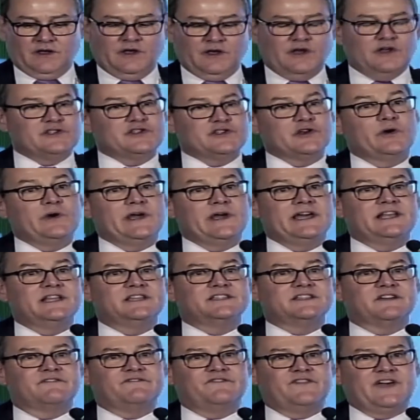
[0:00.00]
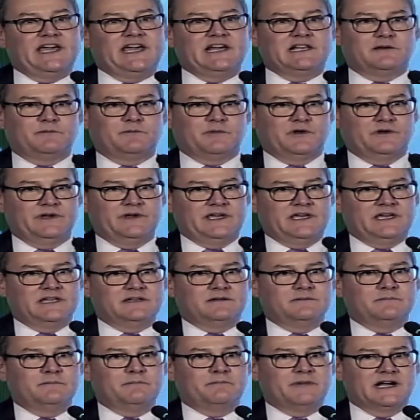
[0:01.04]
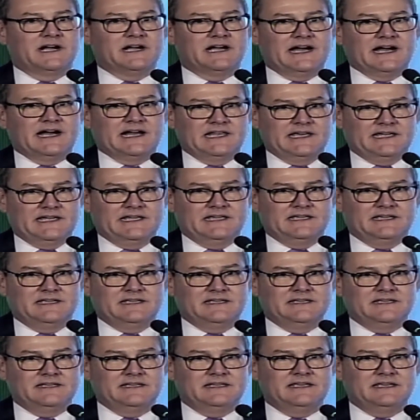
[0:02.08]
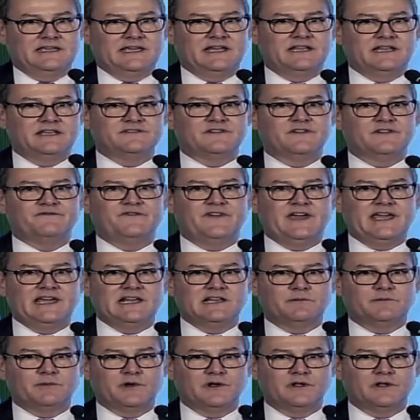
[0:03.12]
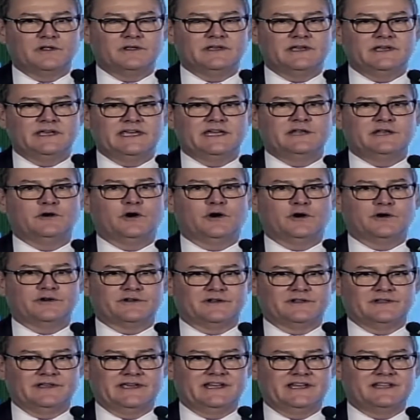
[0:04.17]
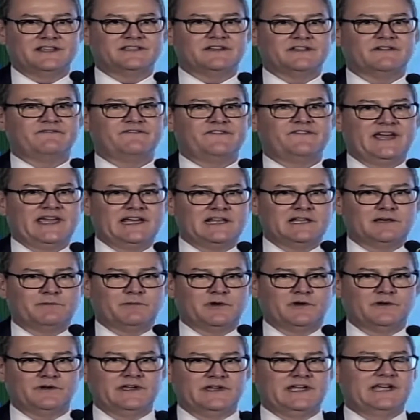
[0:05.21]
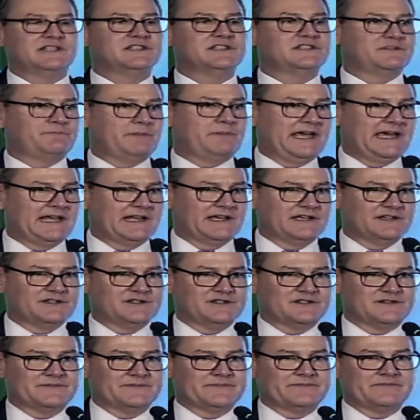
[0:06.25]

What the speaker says: So it is available in Bengali. It is available in Urdu. It is available in Spanish.